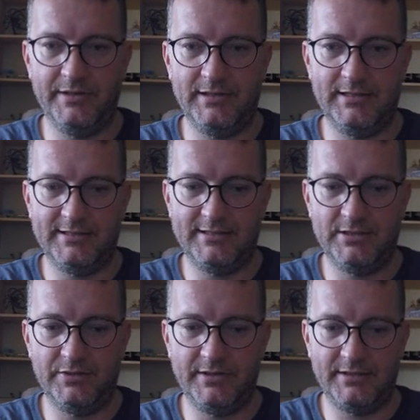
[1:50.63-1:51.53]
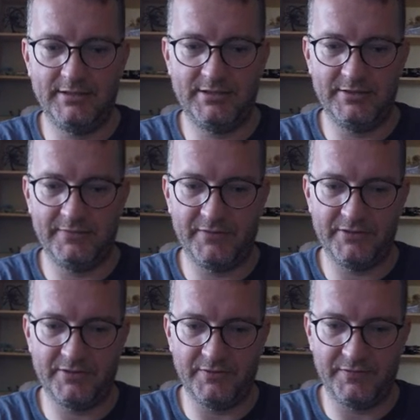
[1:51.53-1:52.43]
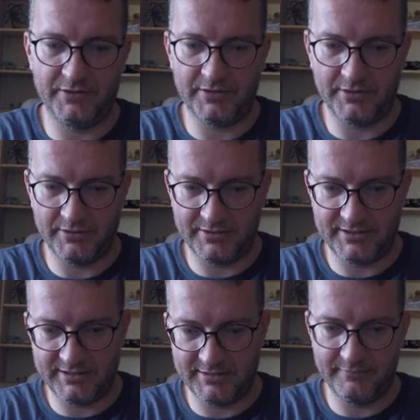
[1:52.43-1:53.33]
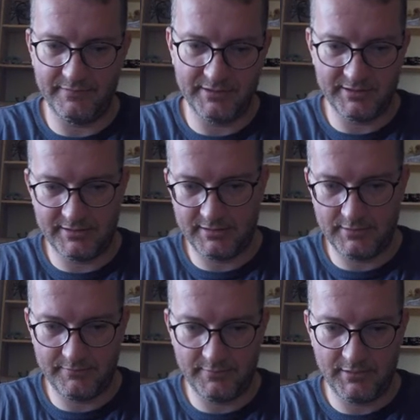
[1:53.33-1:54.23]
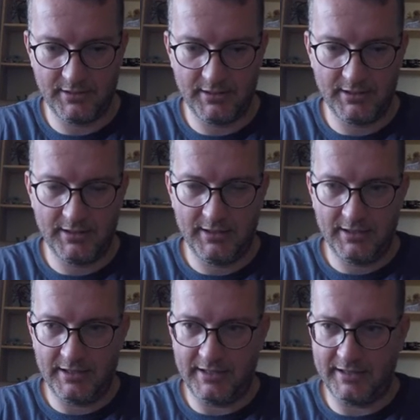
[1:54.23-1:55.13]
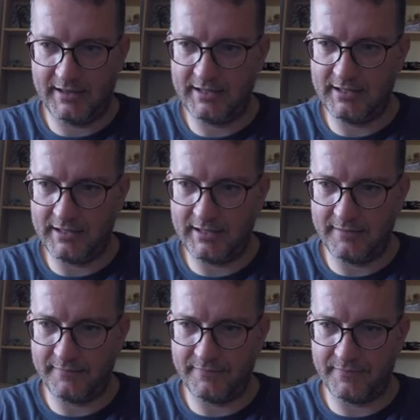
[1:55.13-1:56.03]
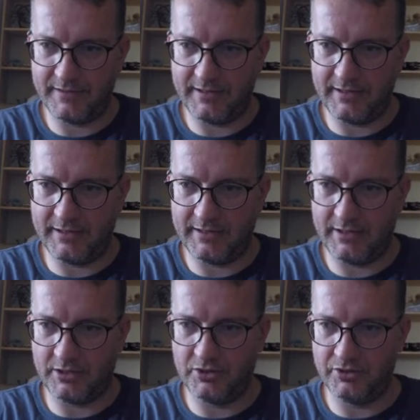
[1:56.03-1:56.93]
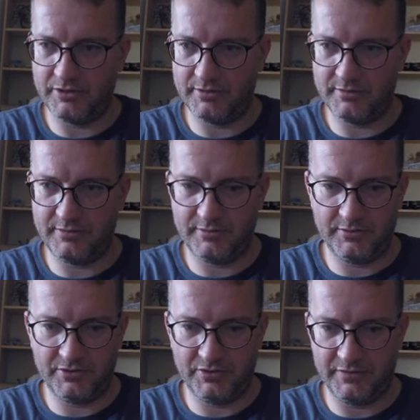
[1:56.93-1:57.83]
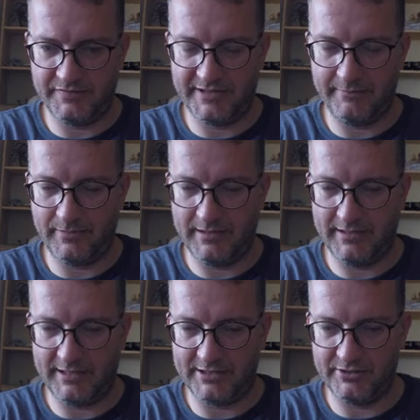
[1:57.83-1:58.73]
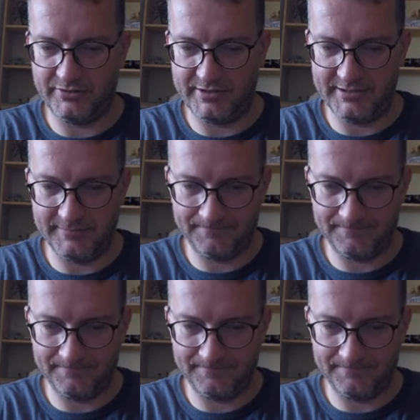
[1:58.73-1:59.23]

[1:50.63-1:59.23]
Let's do it. So first off, you got to go to system. I think I have a good sort of template I can use here.